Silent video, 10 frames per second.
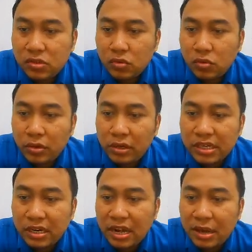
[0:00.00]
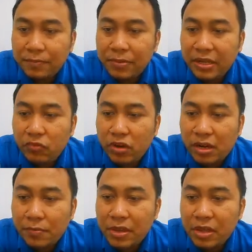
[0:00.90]
So these are the company, one
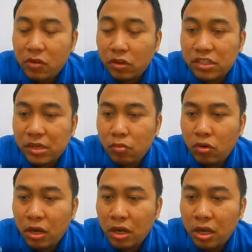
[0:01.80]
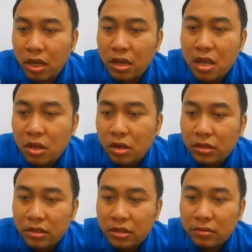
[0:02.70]
company called Jabula,
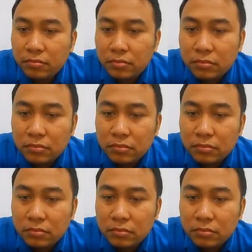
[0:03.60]
yeah.